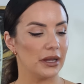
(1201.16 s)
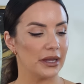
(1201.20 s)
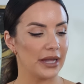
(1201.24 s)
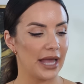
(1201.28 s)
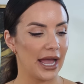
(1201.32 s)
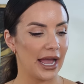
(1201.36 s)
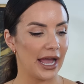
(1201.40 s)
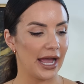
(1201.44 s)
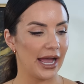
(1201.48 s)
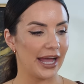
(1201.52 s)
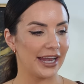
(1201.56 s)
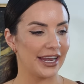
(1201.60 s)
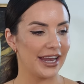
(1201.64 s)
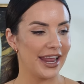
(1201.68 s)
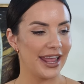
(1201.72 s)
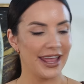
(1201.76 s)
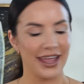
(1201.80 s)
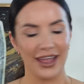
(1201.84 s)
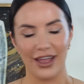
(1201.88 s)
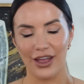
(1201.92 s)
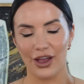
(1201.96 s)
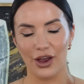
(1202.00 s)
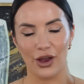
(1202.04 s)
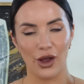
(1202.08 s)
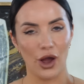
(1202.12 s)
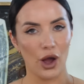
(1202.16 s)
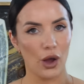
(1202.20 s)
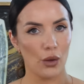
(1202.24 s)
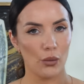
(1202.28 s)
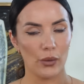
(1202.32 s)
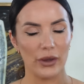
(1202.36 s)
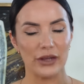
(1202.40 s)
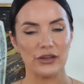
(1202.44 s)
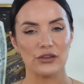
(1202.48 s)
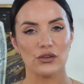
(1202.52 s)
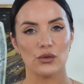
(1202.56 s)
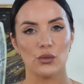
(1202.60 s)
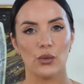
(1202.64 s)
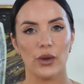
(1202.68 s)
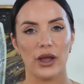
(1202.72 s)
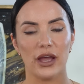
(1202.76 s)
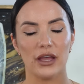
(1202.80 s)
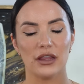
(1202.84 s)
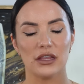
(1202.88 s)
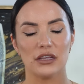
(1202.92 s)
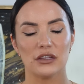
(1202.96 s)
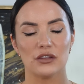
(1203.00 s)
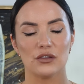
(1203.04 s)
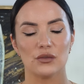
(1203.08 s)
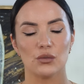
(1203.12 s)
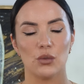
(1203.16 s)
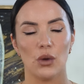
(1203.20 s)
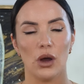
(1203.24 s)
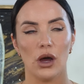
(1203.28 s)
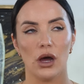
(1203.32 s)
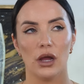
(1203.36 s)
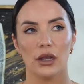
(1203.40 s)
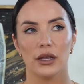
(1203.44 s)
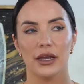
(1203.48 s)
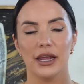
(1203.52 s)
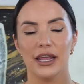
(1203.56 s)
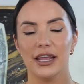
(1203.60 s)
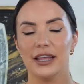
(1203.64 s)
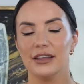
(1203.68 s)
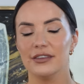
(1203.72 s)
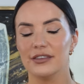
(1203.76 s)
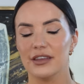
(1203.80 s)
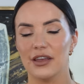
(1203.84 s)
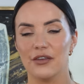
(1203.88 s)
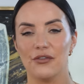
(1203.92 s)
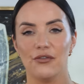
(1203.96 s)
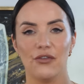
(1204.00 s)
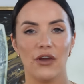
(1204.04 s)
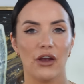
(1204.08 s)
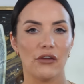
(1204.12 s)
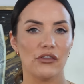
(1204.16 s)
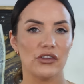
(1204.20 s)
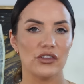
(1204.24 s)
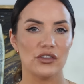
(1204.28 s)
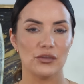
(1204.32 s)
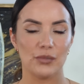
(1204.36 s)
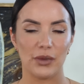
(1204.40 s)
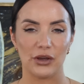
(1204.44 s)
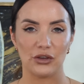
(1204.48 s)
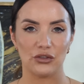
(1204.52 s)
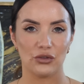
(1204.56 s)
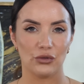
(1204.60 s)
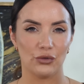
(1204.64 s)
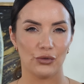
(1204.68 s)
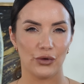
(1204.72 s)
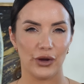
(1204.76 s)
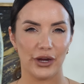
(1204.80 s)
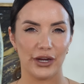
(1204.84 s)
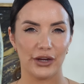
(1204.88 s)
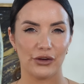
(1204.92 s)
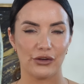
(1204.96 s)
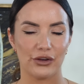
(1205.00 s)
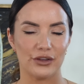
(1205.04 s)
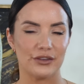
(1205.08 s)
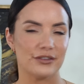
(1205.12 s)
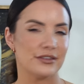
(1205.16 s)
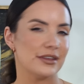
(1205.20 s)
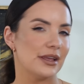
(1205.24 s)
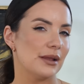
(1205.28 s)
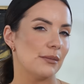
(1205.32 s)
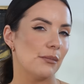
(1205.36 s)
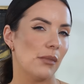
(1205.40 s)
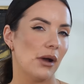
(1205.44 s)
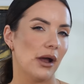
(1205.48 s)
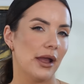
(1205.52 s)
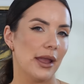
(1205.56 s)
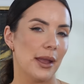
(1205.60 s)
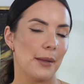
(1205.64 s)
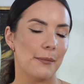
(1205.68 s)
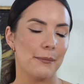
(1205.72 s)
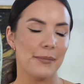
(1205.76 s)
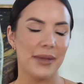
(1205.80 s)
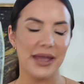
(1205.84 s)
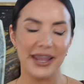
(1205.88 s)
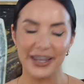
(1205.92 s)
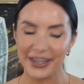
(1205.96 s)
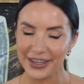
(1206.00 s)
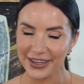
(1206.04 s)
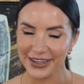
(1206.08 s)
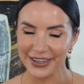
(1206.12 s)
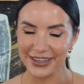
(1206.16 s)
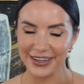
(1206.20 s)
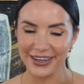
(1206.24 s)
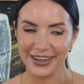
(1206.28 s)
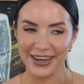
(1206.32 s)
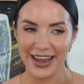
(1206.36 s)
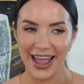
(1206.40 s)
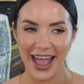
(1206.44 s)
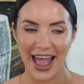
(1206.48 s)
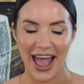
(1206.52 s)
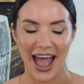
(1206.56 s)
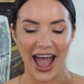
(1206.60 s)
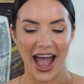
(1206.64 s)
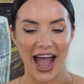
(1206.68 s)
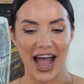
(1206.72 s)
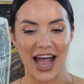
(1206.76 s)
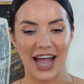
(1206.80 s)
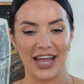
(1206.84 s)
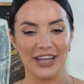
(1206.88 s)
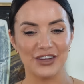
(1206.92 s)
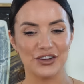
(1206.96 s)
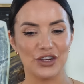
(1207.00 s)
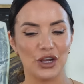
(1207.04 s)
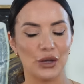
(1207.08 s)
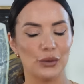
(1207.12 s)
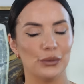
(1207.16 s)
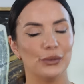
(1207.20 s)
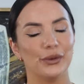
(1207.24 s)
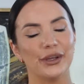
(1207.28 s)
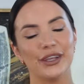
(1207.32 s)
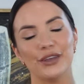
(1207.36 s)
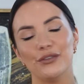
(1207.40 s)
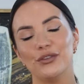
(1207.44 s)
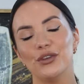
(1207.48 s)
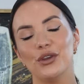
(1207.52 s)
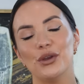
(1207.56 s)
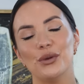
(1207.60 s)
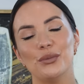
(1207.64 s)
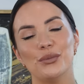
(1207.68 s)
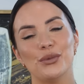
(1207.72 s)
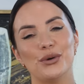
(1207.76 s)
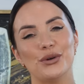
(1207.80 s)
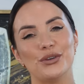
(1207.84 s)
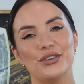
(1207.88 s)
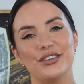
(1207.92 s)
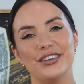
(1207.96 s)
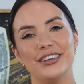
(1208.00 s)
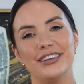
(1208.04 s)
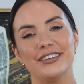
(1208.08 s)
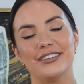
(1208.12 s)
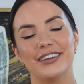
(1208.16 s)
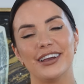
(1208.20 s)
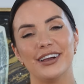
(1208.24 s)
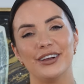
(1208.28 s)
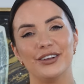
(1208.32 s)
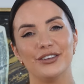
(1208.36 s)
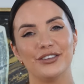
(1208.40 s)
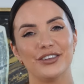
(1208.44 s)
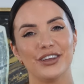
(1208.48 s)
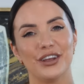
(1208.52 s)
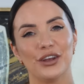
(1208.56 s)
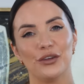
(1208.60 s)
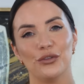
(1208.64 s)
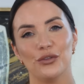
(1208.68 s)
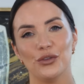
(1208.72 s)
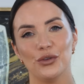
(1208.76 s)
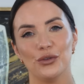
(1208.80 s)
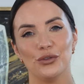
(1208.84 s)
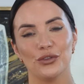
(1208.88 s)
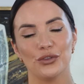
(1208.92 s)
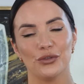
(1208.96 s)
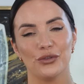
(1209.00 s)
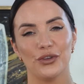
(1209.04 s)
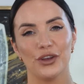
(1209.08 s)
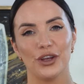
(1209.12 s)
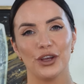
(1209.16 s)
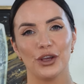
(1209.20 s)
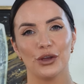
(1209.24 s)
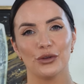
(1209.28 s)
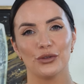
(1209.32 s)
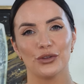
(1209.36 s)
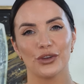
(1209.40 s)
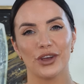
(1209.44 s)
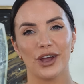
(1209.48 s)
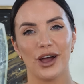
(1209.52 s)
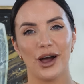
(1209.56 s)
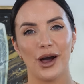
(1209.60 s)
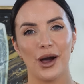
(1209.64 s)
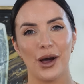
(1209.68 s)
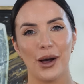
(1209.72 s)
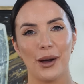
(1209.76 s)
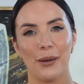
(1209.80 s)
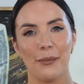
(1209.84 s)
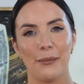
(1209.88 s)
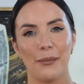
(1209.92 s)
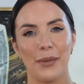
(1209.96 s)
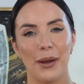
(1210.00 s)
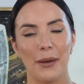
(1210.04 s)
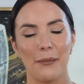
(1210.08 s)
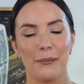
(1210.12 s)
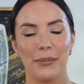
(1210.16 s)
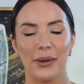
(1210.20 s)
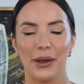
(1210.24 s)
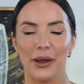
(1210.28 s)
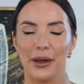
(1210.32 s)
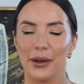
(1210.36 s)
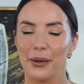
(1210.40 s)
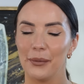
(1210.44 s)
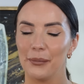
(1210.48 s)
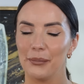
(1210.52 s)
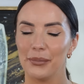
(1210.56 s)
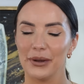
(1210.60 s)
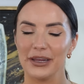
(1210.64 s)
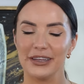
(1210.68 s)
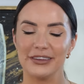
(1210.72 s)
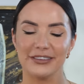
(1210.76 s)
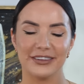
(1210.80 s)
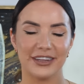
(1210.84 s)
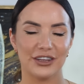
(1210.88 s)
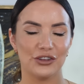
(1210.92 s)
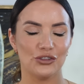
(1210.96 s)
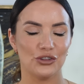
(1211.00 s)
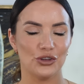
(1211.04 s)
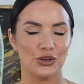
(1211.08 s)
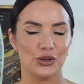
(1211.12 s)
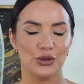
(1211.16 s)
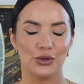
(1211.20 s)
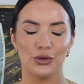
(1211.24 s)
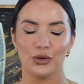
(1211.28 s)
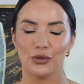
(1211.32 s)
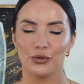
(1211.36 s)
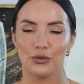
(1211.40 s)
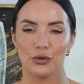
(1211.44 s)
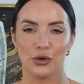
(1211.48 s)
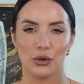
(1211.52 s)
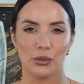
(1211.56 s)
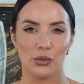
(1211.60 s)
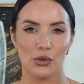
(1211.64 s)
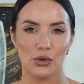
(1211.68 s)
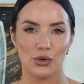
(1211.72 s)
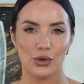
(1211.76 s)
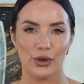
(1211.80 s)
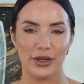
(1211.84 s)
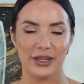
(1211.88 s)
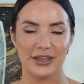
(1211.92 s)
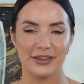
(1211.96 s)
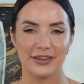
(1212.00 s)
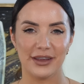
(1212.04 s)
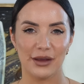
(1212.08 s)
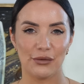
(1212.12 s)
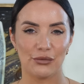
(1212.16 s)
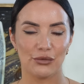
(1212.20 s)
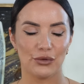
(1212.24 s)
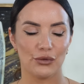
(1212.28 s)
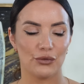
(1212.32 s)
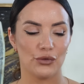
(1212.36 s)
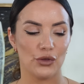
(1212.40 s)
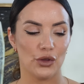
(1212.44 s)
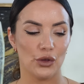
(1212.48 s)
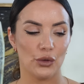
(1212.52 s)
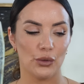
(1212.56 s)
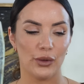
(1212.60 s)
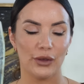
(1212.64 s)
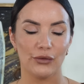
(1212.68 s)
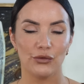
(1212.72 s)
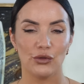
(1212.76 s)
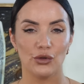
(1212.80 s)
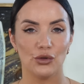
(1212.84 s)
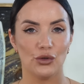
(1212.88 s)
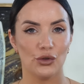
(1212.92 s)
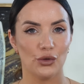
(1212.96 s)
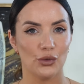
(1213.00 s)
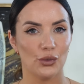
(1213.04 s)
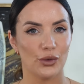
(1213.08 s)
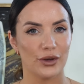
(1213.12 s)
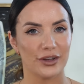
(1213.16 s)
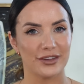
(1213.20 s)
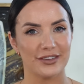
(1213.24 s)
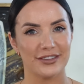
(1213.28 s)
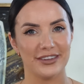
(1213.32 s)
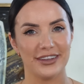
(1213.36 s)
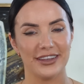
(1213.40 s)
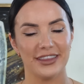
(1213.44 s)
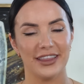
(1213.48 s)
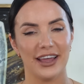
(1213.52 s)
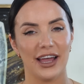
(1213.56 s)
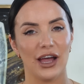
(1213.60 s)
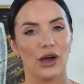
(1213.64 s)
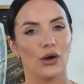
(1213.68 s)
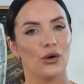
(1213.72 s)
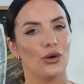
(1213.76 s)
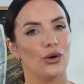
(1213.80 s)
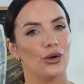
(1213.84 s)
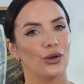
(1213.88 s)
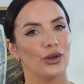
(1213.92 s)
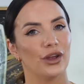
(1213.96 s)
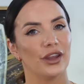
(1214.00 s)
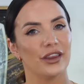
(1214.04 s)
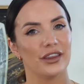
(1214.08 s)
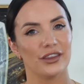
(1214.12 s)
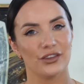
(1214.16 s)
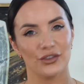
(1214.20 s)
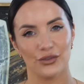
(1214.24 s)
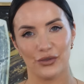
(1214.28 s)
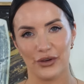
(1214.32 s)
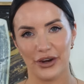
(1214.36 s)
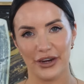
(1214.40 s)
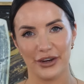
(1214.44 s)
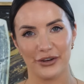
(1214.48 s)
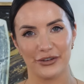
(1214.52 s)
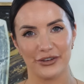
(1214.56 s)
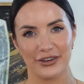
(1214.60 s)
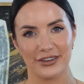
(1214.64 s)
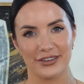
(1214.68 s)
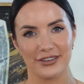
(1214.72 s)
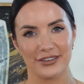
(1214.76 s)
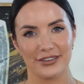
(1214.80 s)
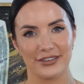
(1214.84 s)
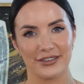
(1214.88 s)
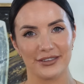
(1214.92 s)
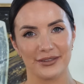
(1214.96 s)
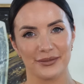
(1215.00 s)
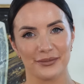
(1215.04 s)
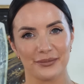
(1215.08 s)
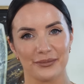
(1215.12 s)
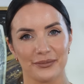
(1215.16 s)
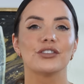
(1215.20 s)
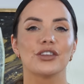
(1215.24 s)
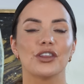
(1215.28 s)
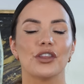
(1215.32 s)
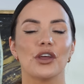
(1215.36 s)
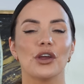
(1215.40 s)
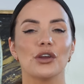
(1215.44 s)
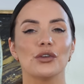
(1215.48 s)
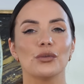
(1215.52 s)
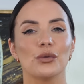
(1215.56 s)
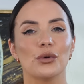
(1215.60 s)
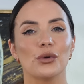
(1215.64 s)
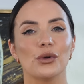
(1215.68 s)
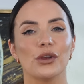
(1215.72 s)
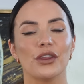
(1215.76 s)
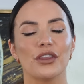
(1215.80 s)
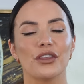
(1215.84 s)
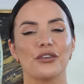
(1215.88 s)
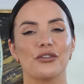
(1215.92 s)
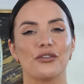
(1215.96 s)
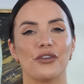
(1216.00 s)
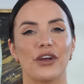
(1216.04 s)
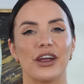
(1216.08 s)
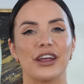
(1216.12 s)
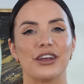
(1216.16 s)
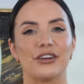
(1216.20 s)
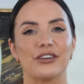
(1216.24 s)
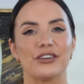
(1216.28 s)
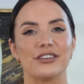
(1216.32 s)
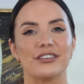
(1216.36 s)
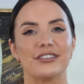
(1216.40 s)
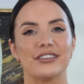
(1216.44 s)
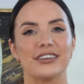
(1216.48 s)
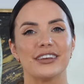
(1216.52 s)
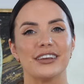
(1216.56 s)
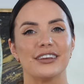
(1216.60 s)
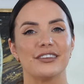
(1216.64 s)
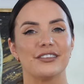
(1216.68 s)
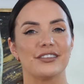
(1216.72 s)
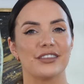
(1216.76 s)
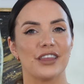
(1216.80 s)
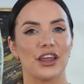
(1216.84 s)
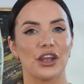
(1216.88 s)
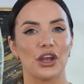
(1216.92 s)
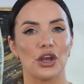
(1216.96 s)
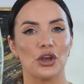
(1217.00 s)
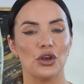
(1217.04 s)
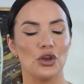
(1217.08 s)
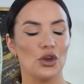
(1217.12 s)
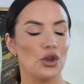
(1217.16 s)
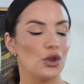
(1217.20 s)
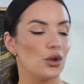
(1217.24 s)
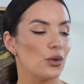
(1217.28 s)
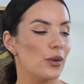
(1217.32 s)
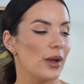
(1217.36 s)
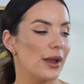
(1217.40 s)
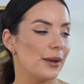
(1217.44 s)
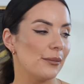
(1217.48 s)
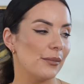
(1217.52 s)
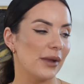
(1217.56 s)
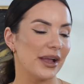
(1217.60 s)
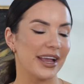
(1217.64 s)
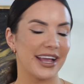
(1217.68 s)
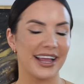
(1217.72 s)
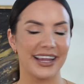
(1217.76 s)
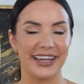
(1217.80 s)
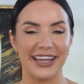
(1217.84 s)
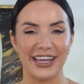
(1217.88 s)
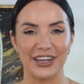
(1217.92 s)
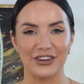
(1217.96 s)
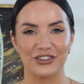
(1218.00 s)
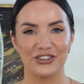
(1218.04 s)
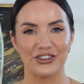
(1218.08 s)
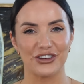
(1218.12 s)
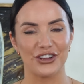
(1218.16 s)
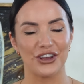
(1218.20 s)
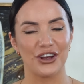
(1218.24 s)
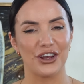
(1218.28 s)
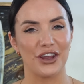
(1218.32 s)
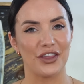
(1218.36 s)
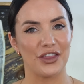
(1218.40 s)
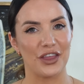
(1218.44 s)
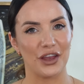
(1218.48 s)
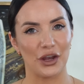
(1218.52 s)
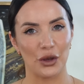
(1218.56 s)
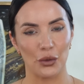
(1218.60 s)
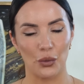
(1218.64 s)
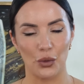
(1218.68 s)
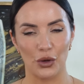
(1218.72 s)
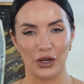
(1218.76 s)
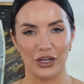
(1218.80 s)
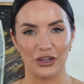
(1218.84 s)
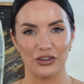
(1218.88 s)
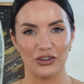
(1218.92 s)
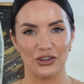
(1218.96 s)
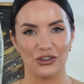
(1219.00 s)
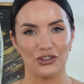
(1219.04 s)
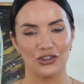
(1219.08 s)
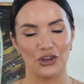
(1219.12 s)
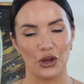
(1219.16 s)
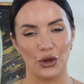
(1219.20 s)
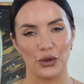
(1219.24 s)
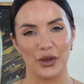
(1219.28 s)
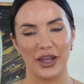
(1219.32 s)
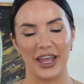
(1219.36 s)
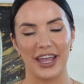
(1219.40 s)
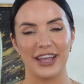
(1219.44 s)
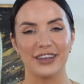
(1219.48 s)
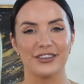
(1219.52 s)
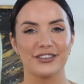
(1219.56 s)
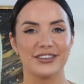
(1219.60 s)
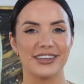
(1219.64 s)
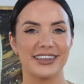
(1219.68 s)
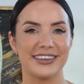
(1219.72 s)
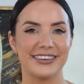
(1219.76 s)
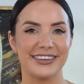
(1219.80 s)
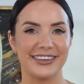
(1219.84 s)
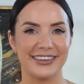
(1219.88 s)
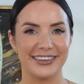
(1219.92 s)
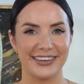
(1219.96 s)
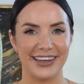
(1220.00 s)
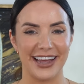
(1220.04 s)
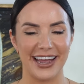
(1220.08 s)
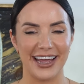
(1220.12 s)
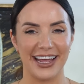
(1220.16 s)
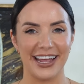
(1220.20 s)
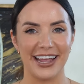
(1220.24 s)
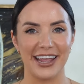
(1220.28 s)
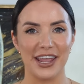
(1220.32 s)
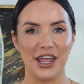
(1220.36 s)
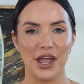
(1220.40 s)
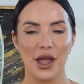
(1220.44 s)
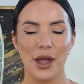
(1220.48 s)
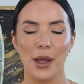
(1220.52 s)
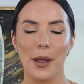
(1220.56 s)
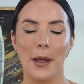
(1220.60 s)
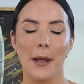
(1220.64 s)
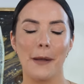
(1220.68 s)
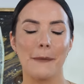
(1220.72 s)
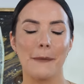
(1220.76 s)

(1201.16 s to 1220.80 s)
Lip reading: Milan. Can't wait to wear this one. It's a very special fragrance in my opinion, and I will give you more details in a future video to come, but please stay tuned for a more in-depth review if you do want to see that on this fragrance. So those were all of the fragrances that are new in my collection that I wanted to showcase today.